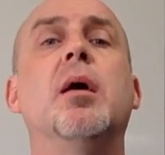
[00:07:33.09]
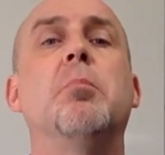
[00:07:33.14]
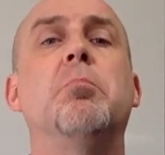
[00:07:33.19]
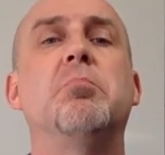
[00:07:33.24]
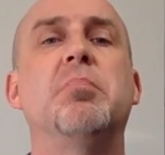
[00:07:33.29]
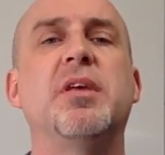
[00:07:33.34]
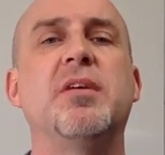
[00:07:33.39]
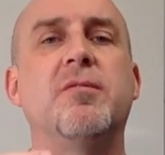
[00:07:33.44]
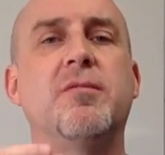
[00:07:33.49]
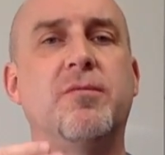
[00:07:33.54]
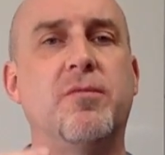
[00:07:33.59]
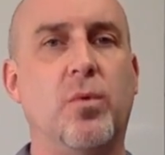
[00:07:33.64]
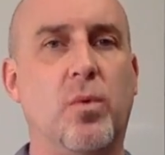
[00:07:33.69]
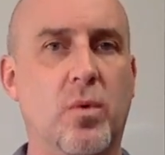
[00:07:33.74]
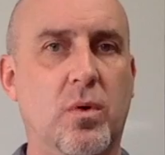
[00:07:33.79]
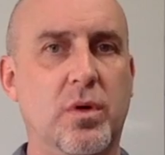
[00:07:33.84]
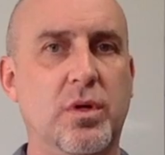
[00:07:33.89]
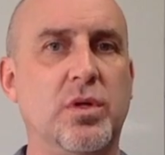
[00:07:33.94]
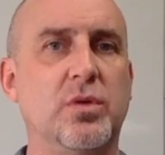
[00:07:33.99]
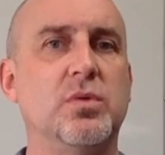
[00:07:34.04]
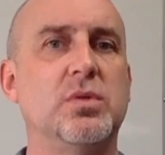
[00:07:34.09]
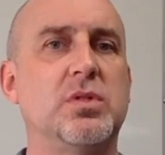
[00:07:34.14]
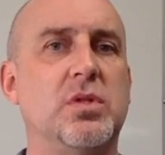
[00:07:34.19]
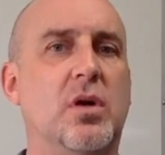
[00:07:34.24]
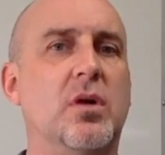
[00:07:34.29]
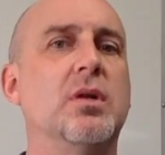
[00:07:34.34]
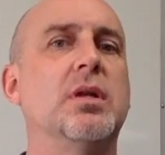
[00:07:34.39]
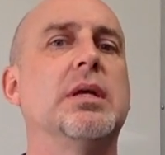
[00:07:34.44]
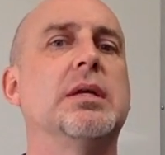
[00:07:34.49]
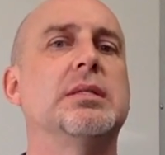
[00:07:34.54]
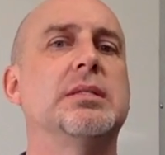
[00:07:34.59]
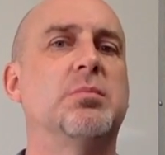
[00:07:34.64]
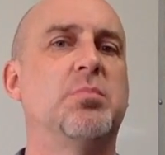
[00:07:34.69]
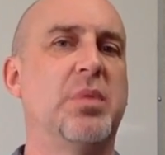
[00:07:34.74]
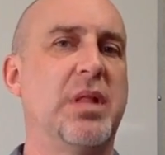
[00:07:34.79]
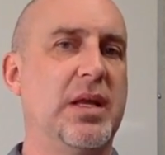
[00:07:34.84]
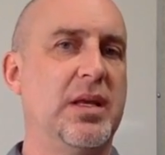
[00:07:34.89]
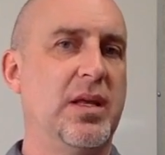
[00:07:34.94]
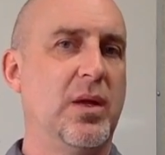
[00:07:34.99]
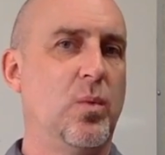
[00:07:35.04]
before you start
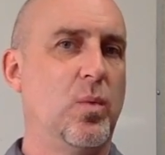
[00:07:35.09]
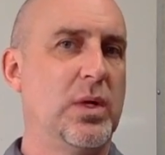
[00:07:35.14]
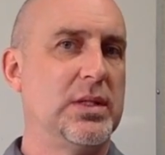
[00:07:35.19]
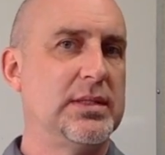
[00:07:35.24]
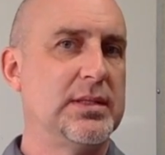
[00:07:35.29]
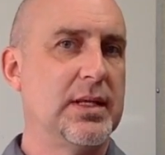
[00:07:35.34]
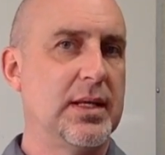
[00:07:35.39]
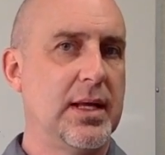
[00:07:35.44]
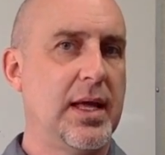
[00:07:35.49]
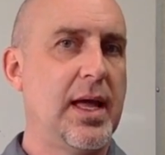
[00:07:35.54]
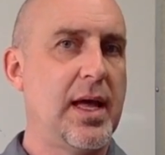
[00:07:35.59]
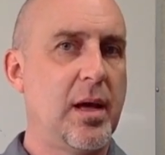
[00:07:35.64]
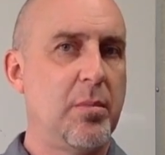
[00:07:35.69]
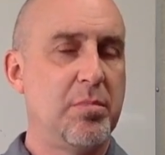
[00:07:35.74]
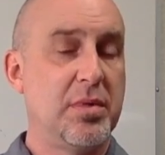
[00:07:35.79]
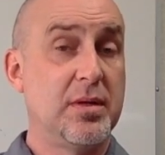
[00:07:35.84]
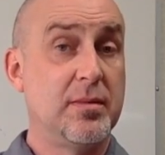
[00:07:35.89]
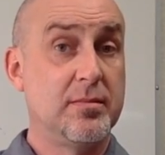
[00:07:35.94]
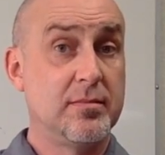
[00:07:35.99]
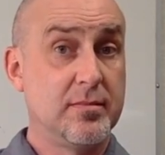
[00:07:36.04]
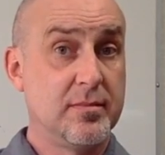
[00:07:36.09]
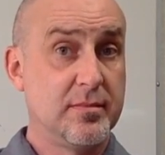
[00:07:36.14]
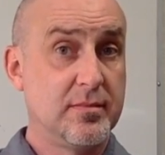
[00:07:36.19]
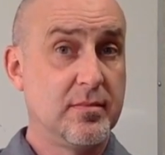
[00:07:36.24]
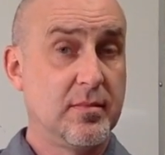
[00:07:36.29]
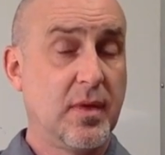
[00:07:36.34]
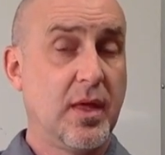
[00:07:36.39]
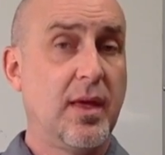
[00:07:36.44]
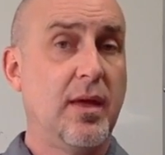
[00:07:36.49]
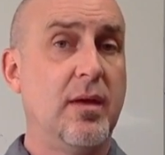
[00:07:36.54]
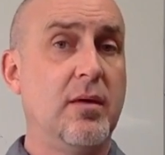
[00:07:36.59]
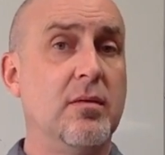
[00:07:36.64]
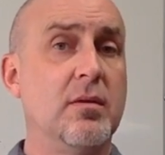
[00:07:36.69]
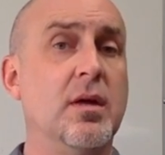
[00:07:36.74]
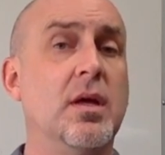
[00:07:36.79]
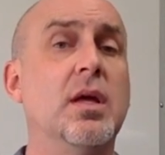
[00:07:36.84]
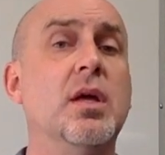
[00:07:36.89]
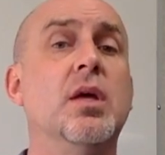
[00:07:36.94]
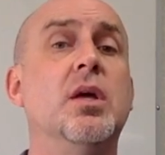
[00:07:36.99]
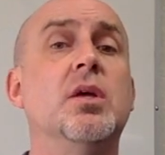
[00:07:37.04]
explaining what's going to happen. Okay?
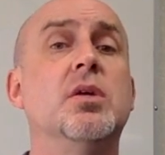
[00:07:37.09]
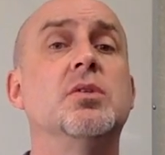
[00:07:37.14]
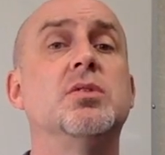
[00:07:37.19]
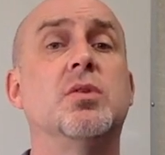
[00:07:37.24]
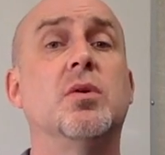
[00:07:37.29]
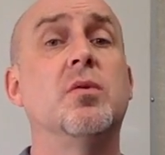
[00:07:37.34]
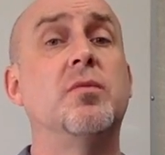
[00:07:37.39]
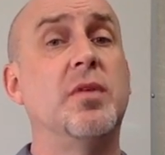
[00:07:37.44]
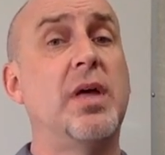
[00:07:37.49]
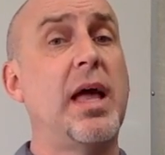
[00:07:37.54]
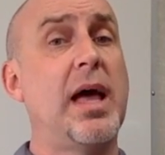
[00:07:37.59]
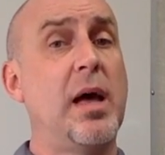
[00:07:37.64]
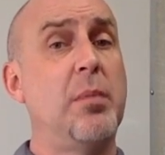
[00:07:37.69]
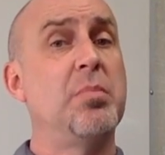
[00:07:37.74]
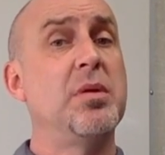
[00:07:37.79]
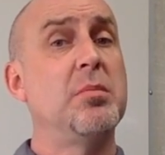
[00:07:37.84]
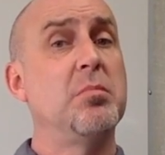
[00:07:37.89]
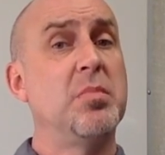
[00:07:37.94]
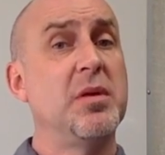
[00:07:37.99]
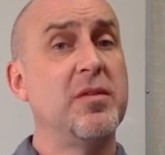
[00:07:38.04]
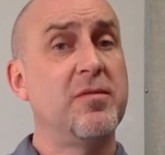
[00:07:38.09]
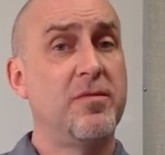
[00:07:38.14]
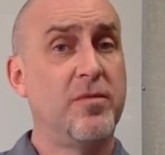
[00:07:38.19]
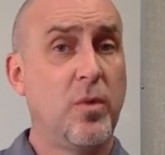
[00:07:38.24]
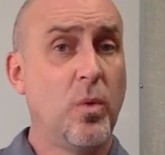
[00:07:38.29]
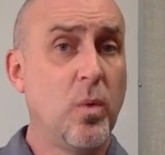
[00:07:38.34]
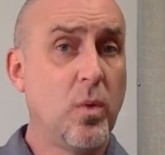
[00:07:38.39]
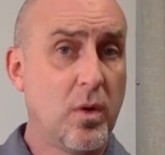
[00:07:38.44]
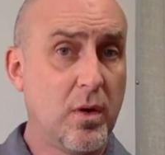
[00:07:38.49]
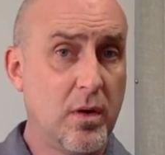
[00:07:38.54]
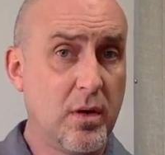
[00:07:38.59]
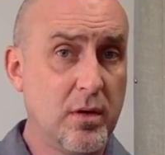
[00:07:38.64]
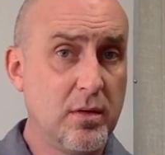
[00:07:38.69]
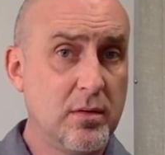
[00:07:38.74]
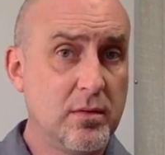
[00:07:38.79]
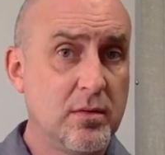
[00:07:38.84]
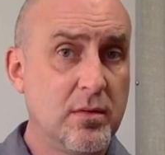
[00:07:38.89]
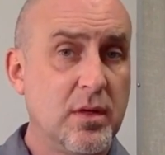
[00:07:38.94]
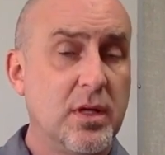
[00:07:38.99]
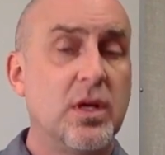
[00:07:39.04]
So if it happened before,
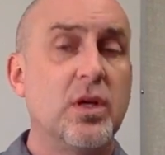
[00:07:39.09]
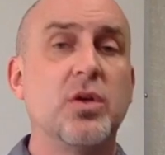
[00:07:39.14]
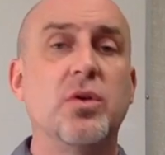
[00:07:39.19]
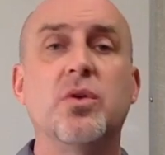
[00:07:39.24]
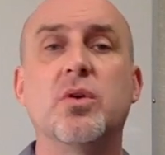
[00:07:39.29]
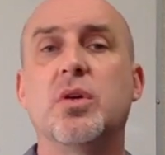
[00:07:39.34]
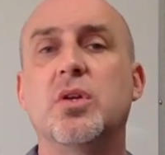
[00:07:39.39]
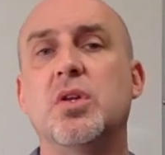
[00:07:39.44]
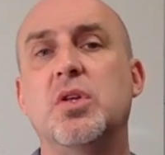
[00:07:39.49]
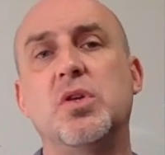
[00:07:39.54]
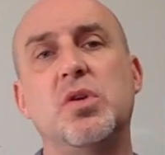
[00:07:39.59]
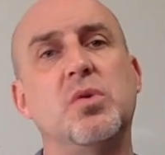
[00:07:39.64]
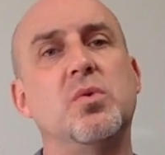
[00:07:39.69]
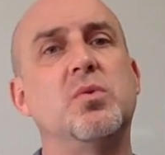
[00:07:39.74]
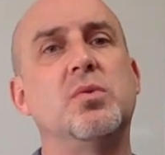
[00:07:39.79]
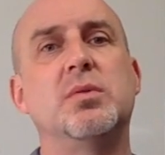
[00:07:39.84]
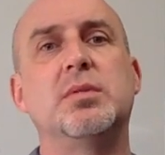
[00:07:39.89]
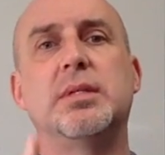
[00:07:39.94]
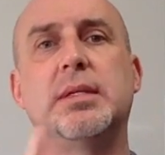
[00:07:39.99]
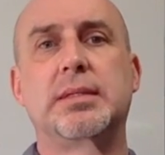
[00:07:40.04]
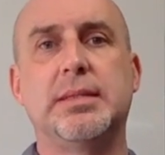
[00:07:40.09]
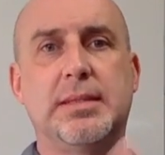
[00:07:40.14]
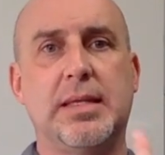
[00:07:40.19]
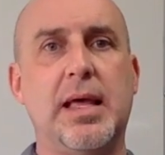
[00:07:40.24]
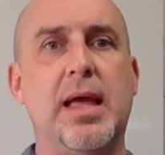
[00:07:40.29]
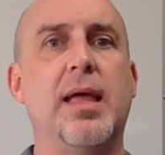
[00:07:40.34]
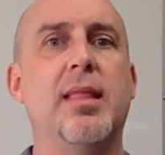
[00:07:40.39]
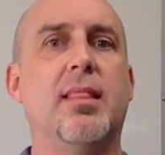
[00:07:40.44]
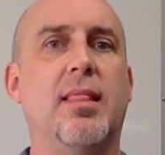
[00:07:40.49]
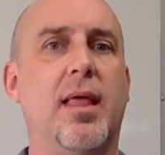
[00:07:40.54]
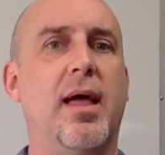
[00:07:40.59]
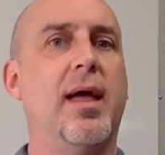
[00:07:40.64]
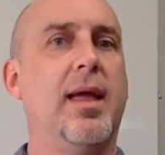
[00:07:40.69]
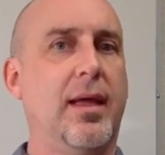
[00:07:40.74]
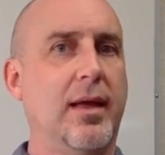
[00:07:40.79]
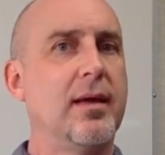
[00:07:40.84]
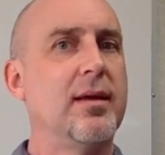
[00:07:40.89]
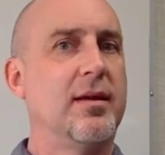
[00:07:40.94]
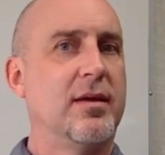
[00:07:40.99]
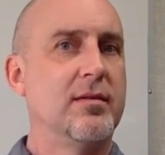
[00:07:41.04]
you're going to use a sign
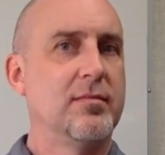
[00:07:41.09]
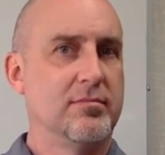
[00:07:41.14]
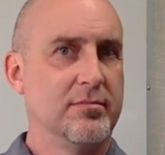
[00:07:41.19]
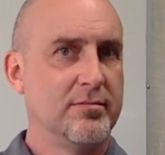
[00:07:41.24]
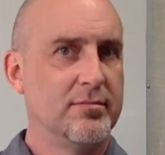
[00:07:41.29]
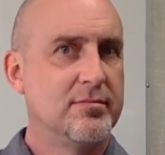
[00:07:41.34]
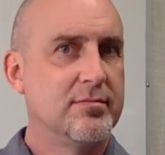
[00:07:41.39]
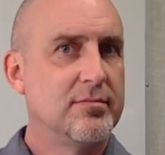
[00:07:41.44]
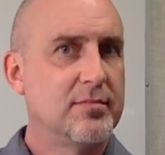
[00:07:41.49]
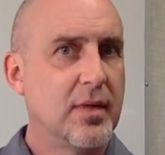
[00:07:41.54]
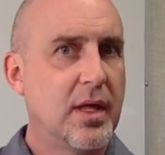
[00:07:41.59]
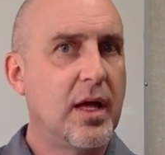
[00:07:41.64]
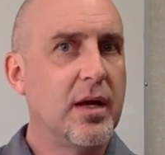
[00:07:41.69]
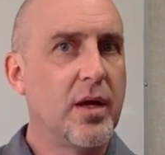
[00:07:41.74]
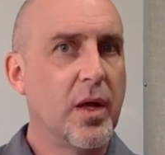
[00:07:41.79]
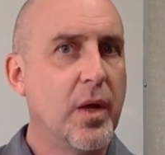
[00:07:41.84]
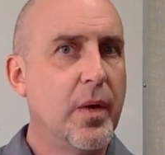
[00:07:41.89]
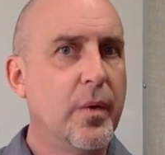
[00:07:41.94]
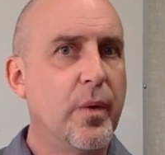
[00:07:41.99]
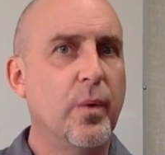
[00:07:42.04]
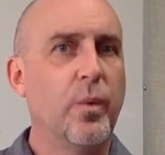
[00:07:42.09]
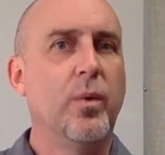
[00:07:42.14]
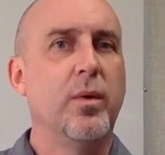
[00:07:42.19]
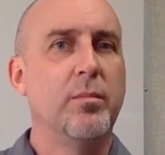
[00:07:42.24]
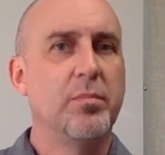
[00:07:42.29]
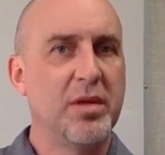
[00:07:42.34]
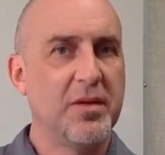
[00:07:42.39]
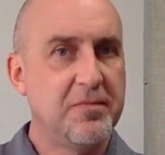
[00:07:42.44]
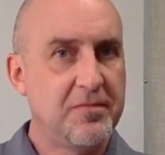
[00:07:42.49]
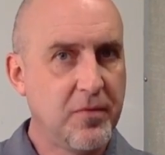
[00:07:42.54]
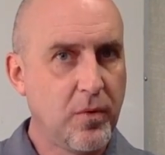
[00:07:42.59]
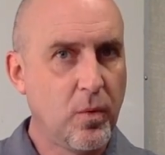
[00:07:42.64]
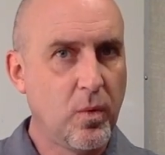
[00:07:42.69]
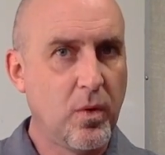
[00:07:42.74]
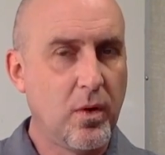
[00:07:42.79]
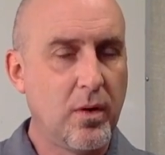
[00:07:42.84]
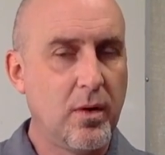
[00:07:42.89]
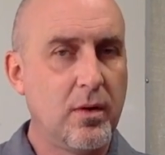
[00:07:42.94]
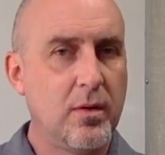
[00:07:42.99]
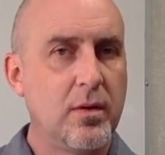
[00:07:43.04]
like ago or
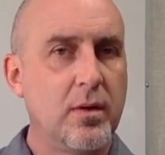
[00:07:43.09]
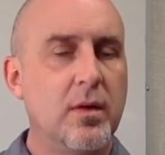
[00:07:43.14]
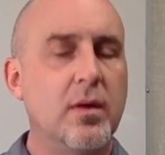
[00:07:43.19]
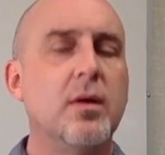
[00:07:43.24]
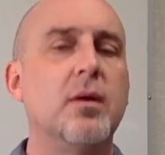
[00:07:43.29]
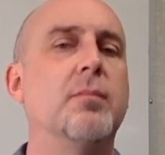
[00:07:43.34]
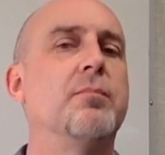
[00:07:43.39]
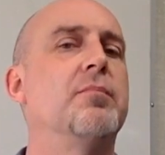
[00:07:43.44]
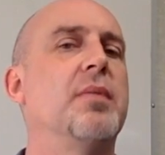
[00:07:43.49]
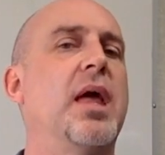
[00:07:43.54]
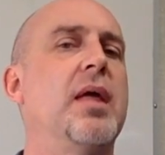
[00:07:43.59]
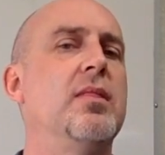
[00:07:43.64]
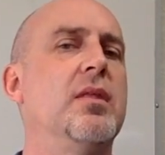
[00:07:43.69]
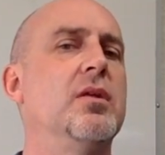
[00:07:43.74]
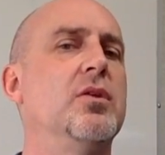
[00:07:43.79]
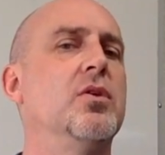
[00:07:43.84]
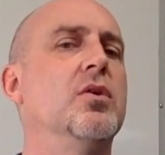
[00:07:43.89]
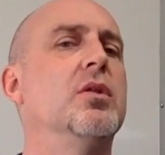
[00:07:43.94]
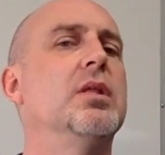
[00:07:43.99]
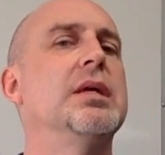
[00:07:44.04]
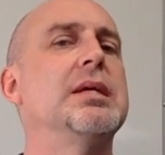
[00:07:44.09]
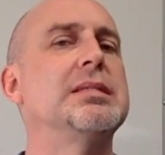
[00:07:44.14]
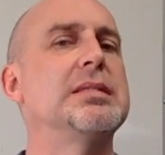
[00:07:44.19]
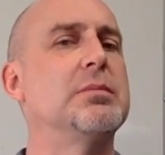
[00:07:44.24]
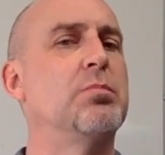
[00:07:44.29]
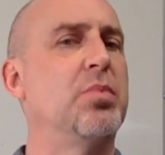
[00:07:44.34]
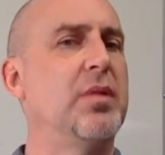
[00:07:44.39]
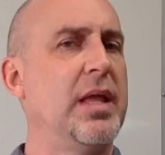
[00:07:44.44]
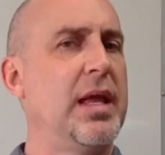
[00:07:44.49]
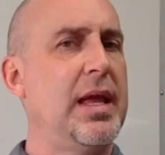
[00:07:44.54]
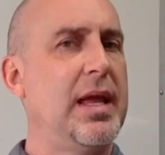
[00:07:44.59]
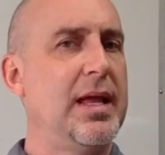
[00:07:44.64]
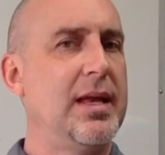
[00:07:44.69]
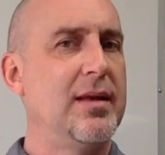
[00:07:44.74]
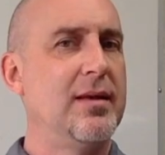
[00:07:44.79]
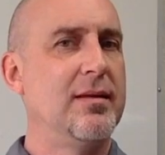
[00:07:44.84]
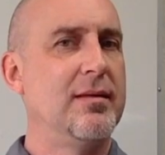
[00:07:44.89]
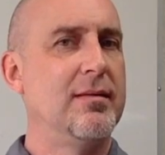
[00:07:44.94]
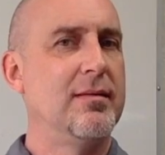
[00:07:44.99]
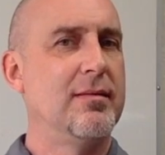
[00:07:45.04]
before, and then you'll
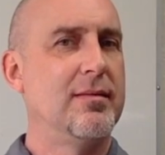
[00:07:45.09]
explain